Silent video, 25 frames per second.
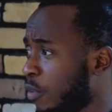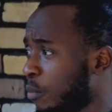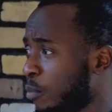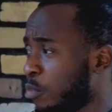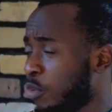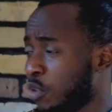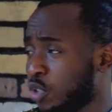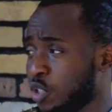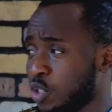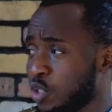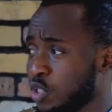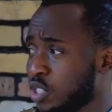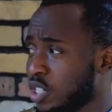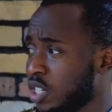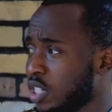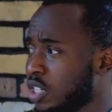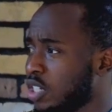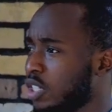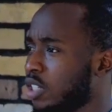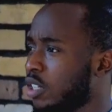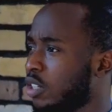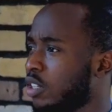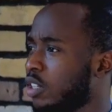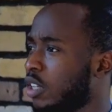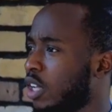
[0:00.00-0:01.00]

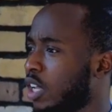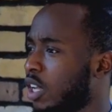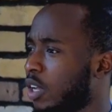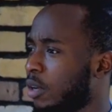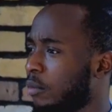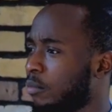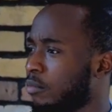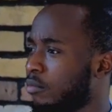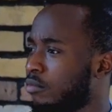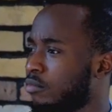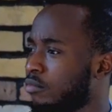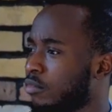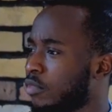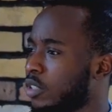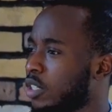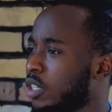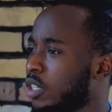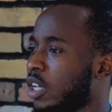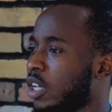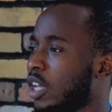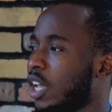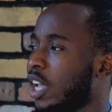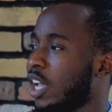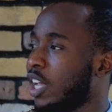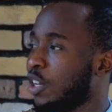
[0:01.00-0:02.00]
producing um,
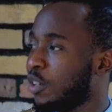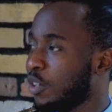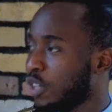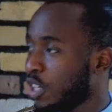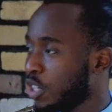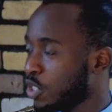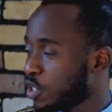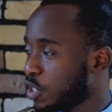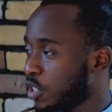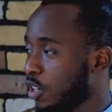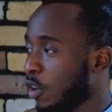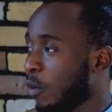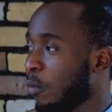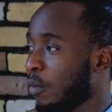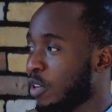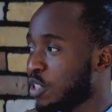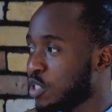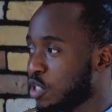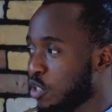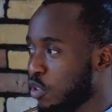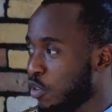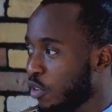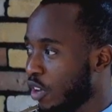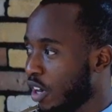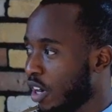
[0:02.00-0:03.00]
educational
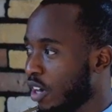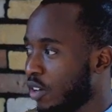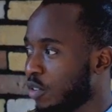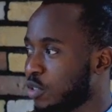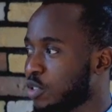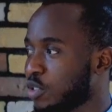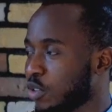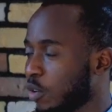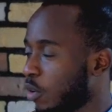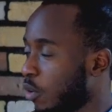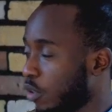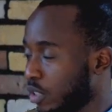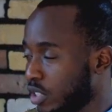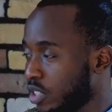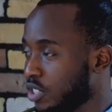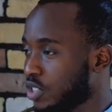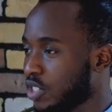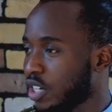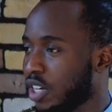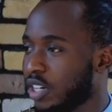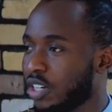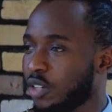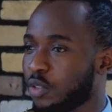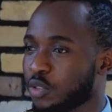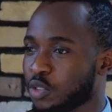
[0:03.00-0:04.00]
materials on this
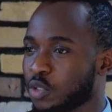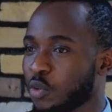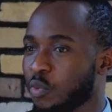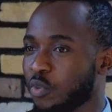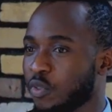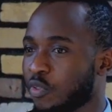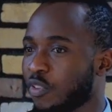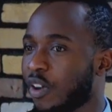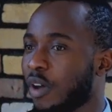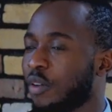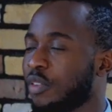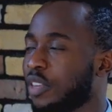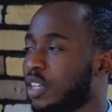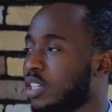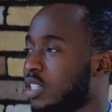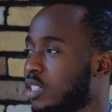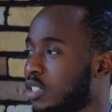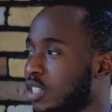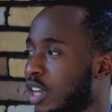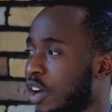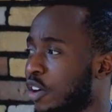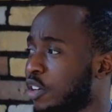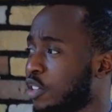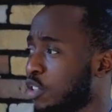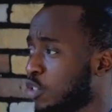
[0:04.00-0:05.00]
channel. So we founded the
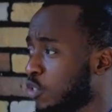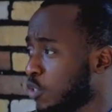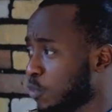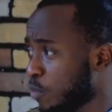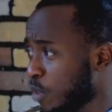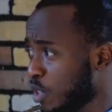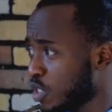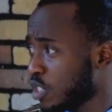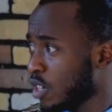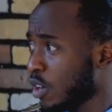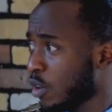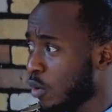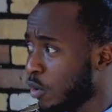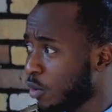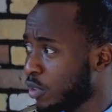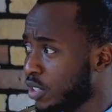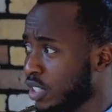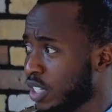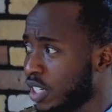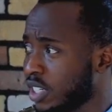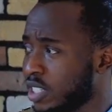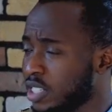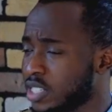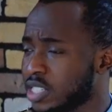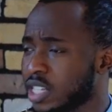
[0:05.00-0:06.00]
Directorate of Special
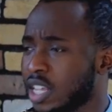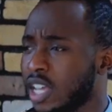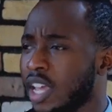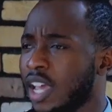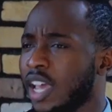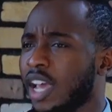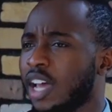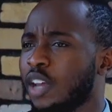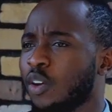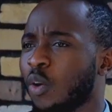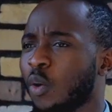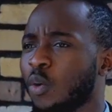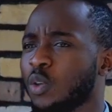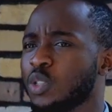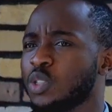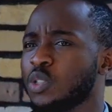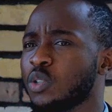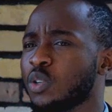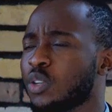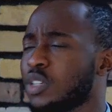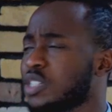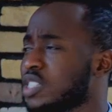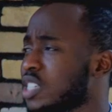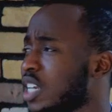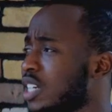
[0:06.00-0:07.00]
Content and also
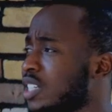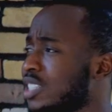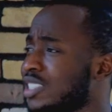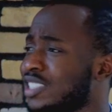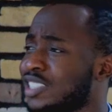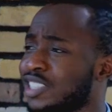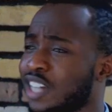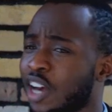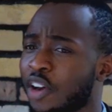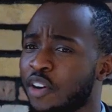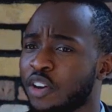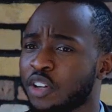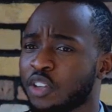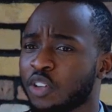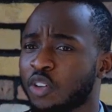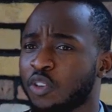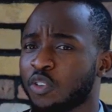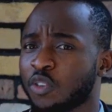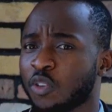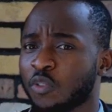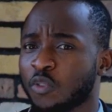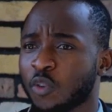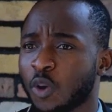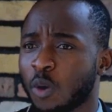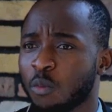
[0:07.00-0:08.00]
concerning the Directorate
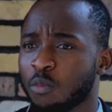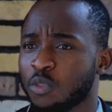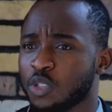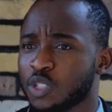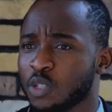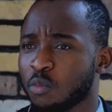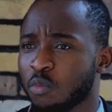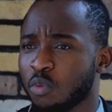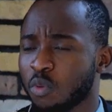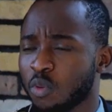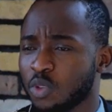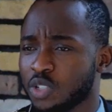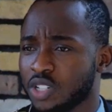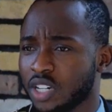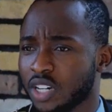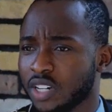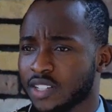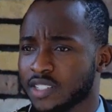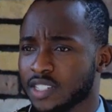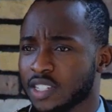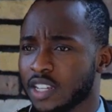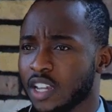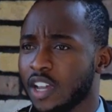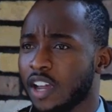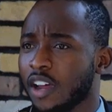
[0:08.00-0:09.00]
of Community
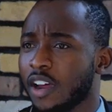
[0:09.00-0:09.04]
Projects.